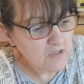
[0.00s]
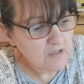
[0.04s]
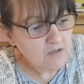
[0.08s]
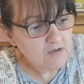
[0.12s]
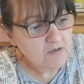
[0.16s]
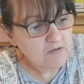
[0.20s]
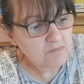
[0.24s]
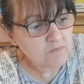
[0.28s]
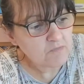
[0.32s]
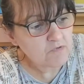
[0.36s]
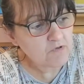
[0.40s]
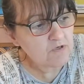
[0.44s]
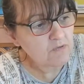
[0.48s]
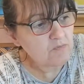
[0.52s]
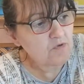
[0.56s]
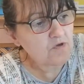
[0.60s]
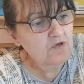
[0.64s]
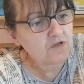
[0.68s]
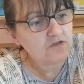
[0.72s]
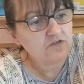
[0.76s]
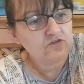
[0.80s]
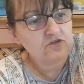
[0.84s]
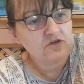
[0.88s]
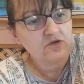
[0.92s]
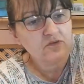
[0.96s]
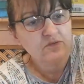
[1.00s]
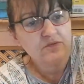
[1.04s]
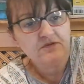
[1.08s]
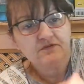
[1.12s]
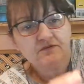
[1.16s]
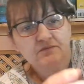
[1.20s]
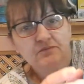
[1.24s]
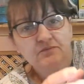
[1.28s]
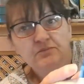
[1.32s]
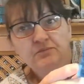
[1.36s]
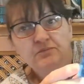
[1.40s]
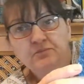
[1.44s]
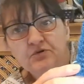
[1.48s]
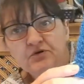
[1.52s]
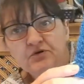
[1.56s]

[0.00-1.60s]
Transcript: Uh, what I want to do is put